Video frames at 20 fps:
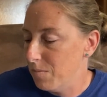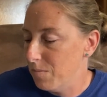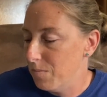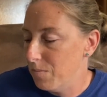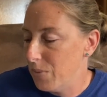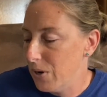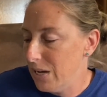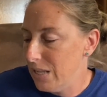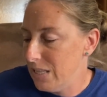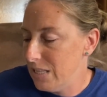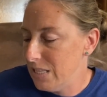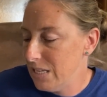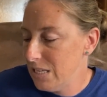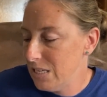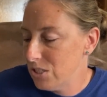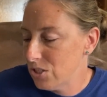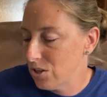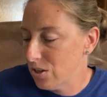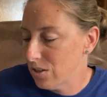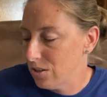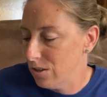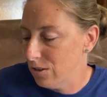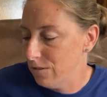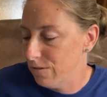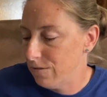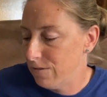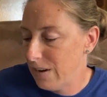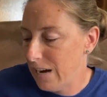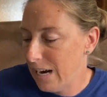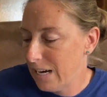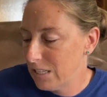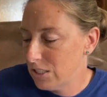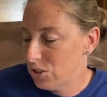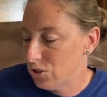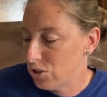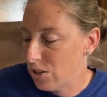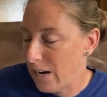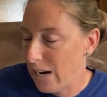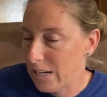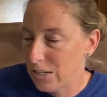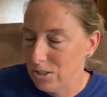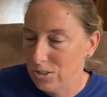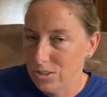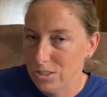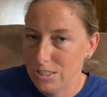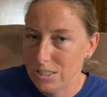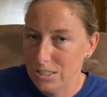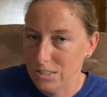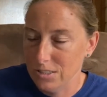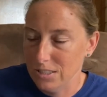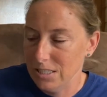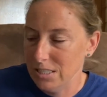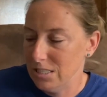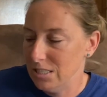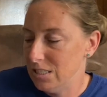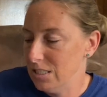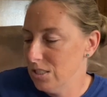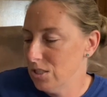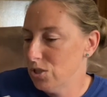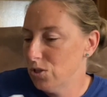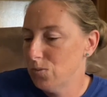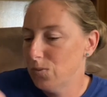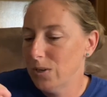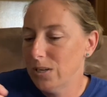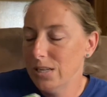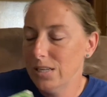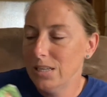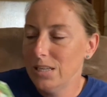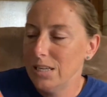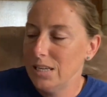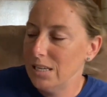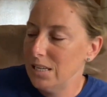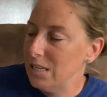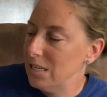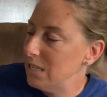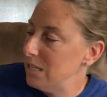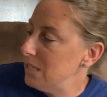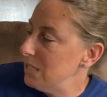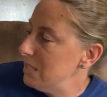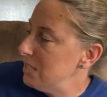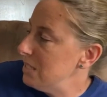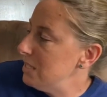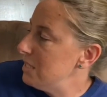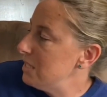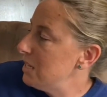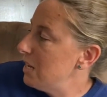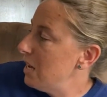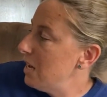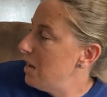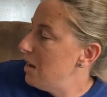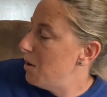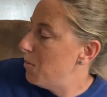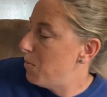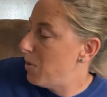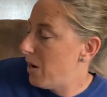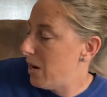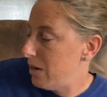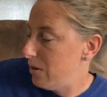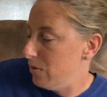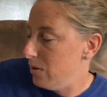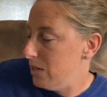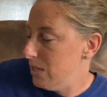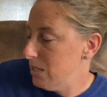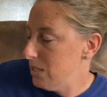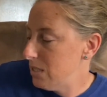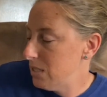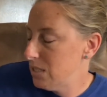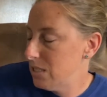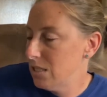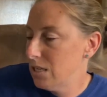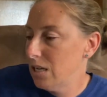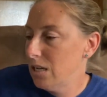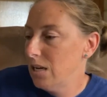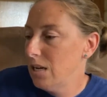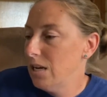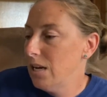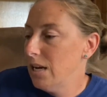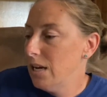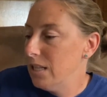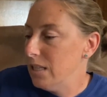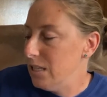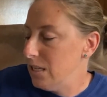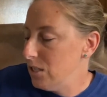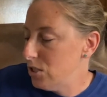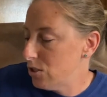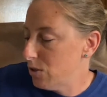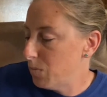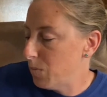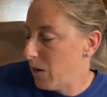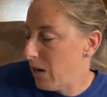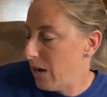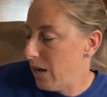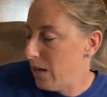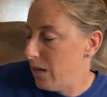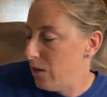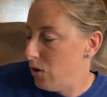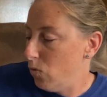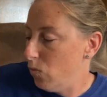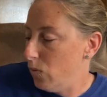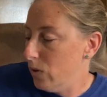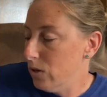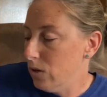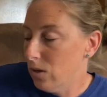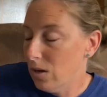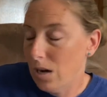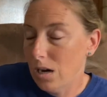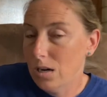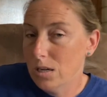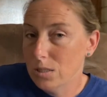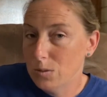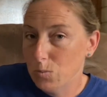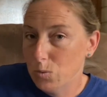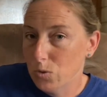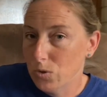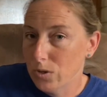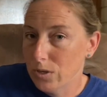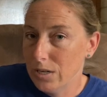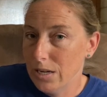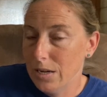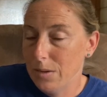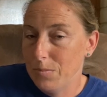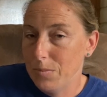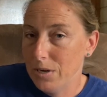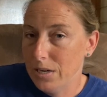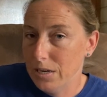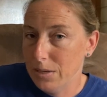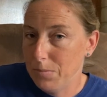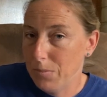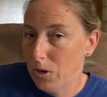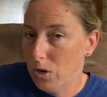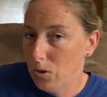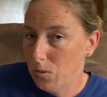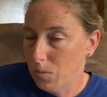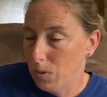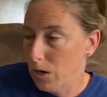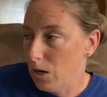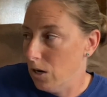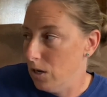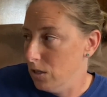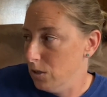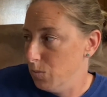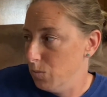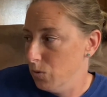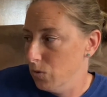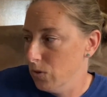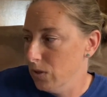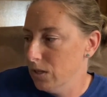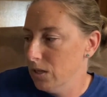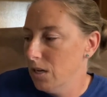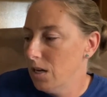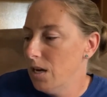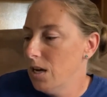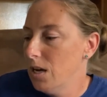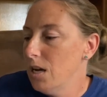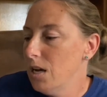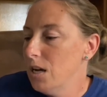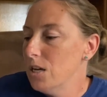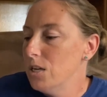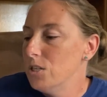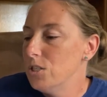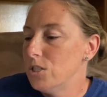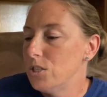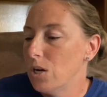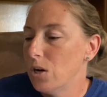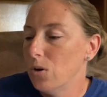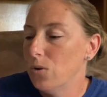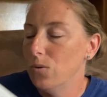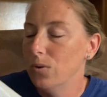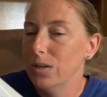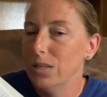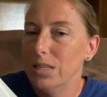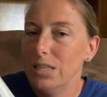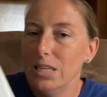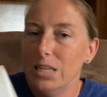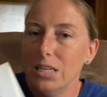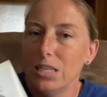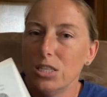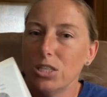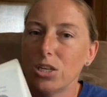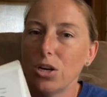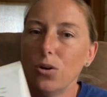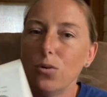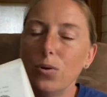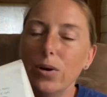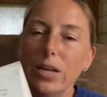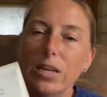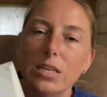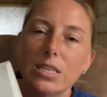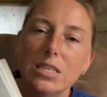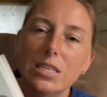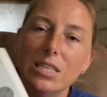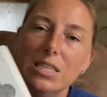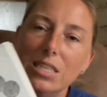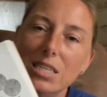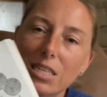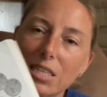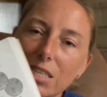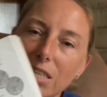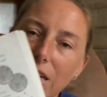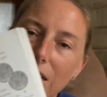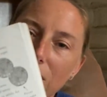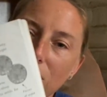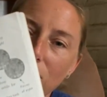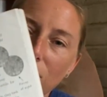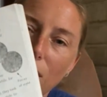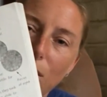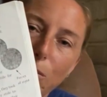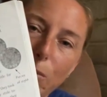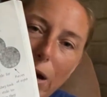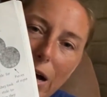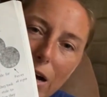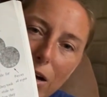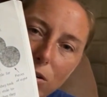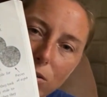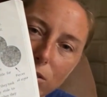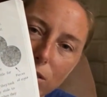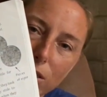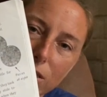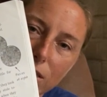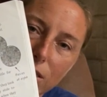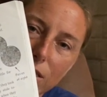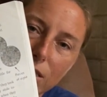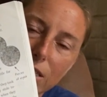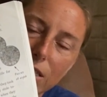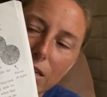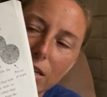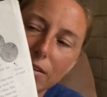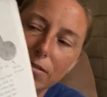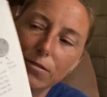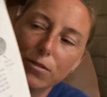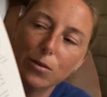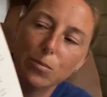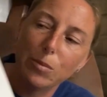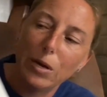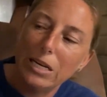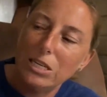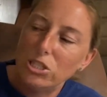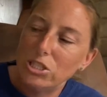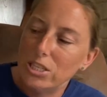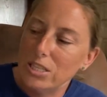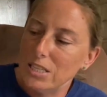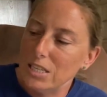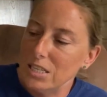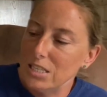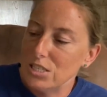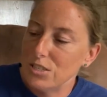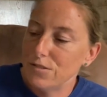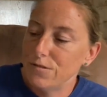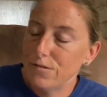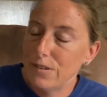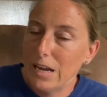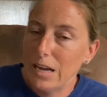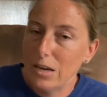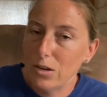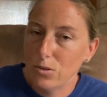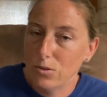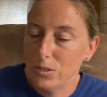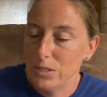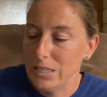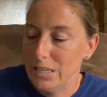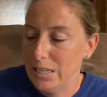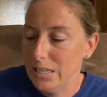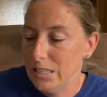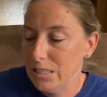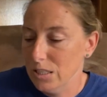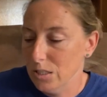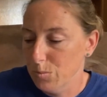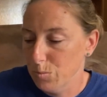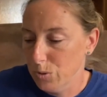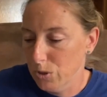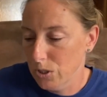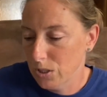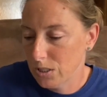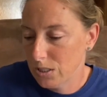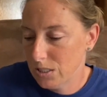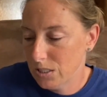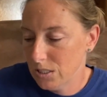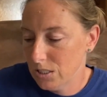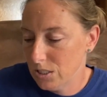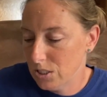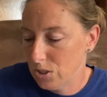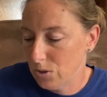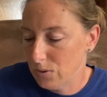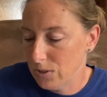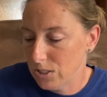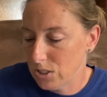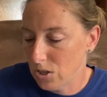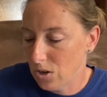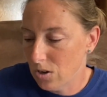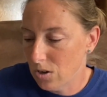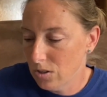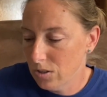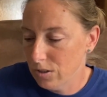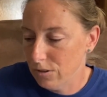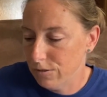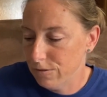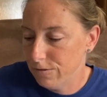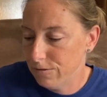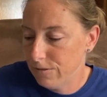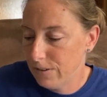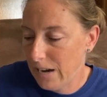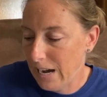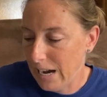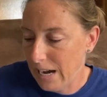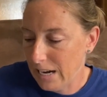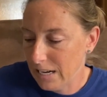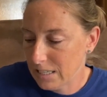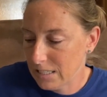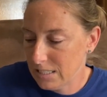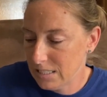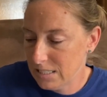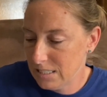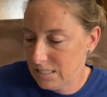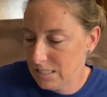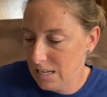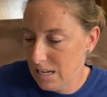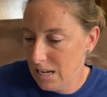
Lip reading: But these are their Fact Tracker series. This one is Pirates. These are by Will Osborne and Mary Pope Osborne. So these go into detail about the information that's found in the books. So it's all the facts